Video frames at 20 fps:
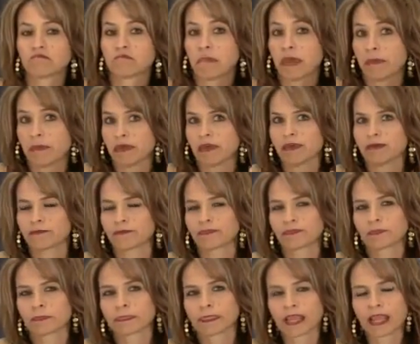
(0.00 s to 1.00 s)
maybe,
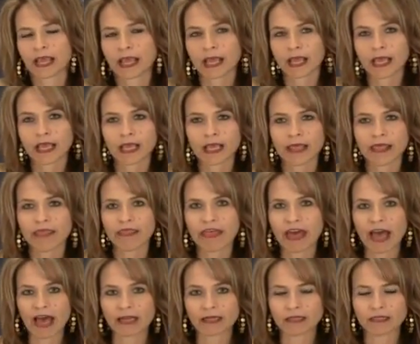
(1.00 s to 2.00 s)

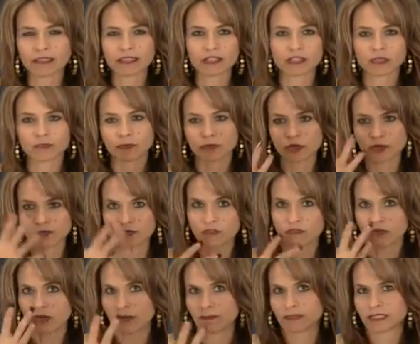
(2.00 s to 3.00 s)
that disapproves
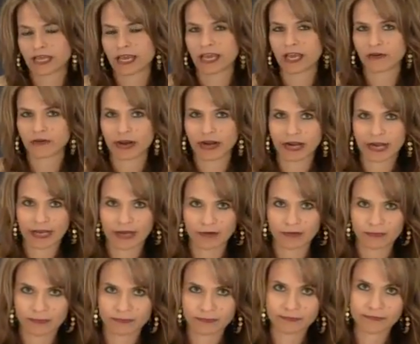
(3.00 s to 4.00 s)
of what I'm saying right
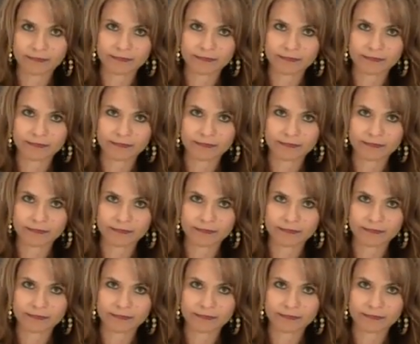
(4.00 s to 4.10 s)
now.